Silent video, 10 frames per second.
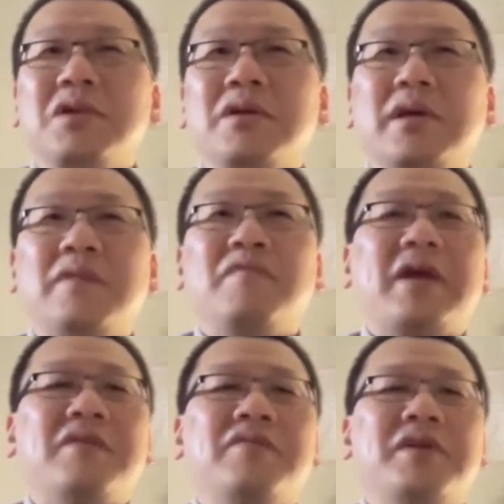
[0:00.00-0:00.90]

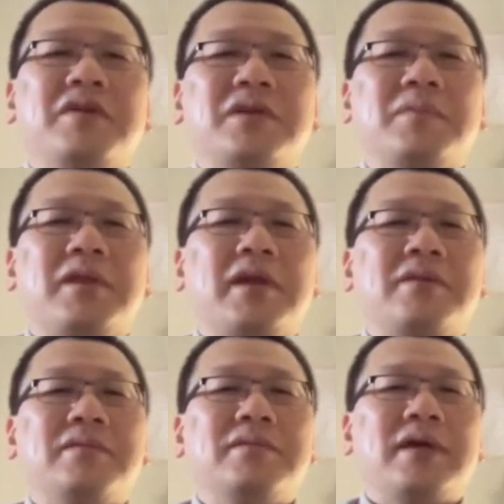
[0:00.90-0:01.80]
inventive. Something like
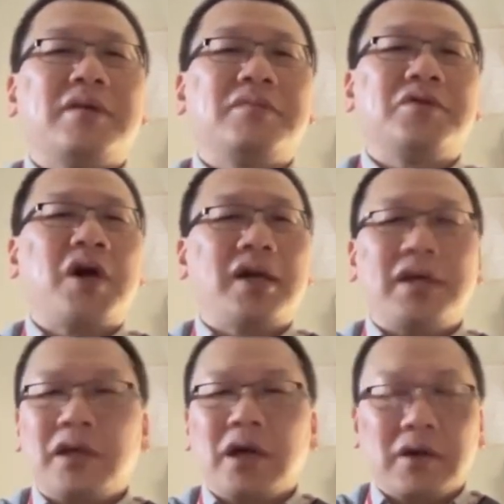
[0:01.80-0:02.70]
I don't know Donkey
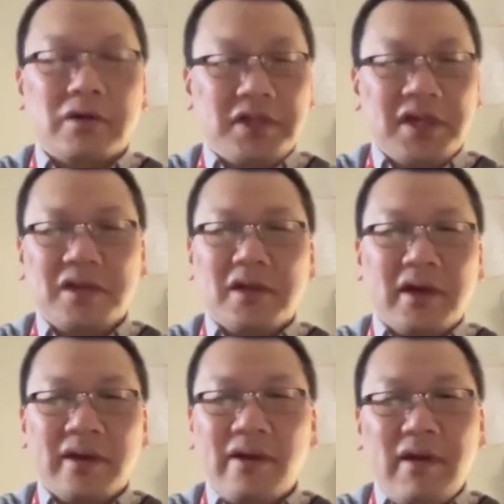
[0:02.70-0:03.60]
Kong or Dig Dug,